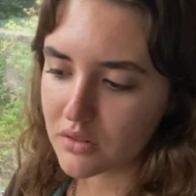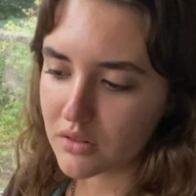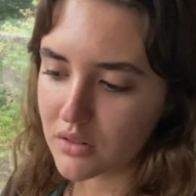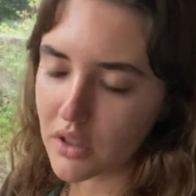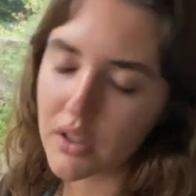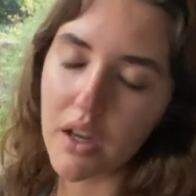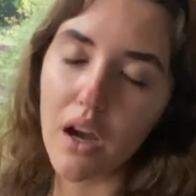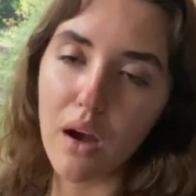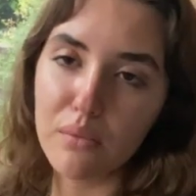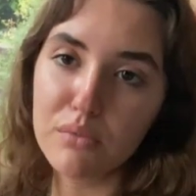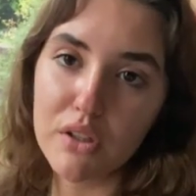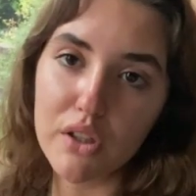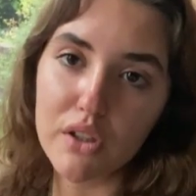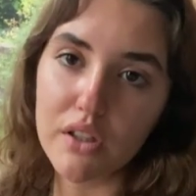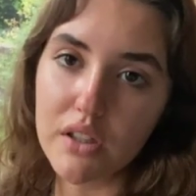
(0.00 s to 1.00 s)
Okay, I'm
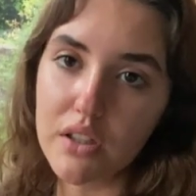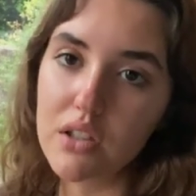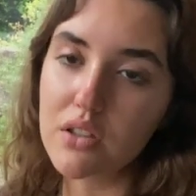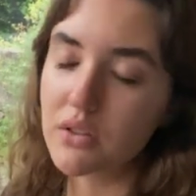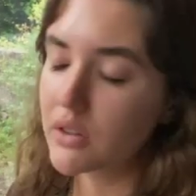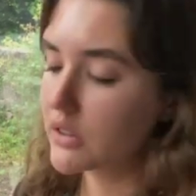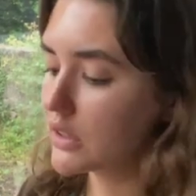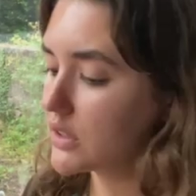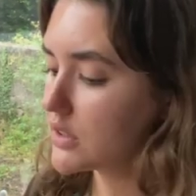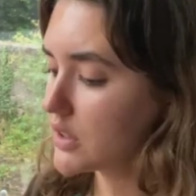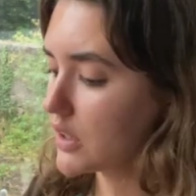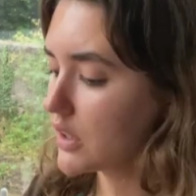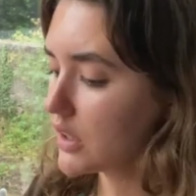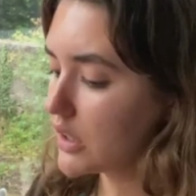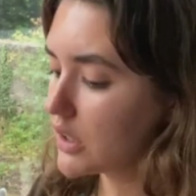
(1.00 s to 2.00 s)
literally gonna do it. Let's
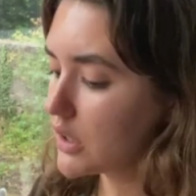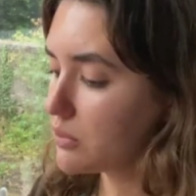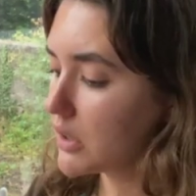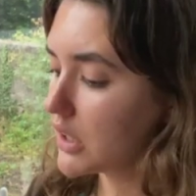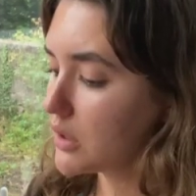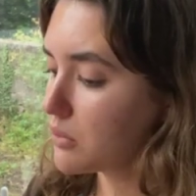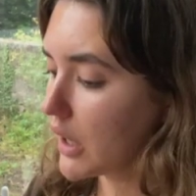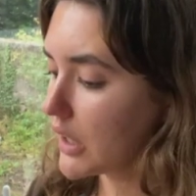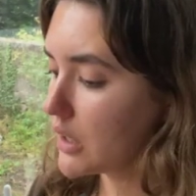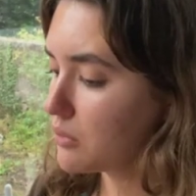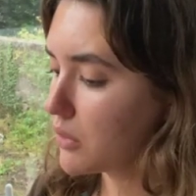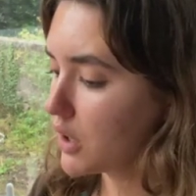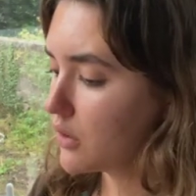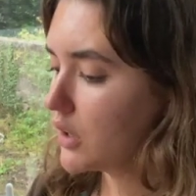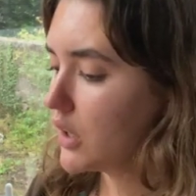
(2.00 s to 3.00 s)
see. Eeny, Meeny, Miny,
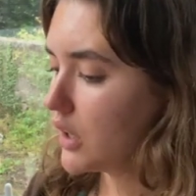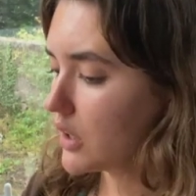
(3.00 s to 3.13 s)
Moe.